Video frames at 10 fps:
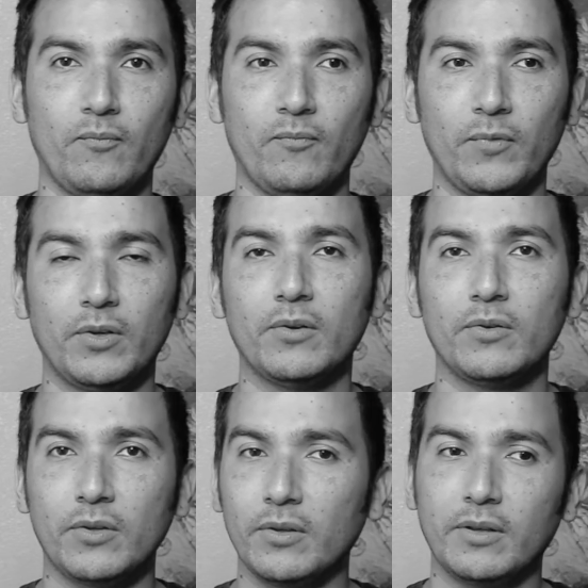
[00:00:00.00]

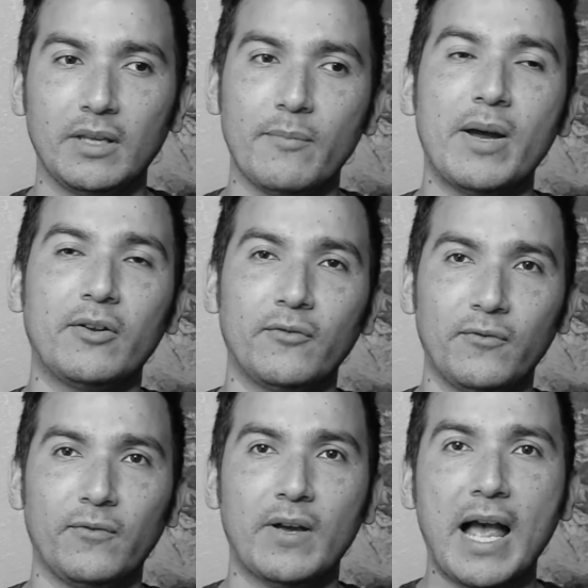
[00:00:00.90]
the amount of
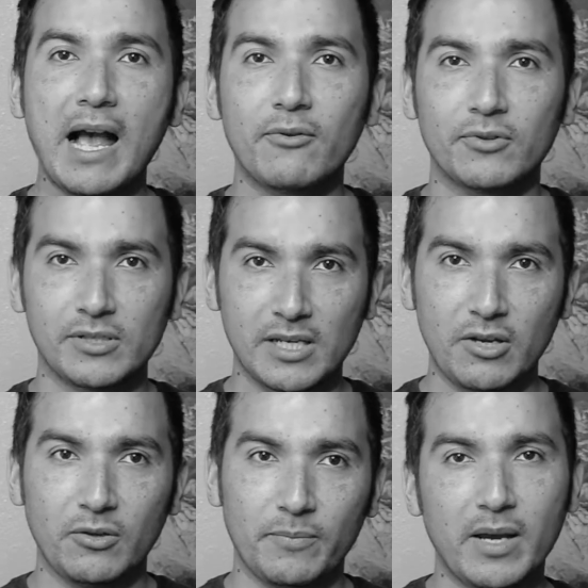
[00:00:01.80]
hours that
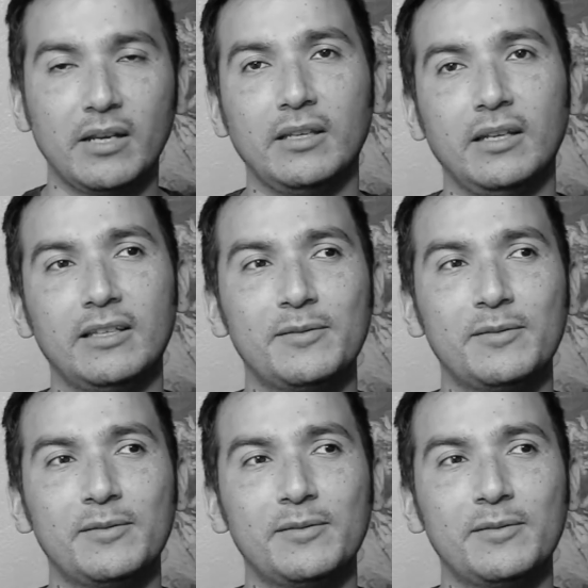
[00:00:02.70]
your body needs,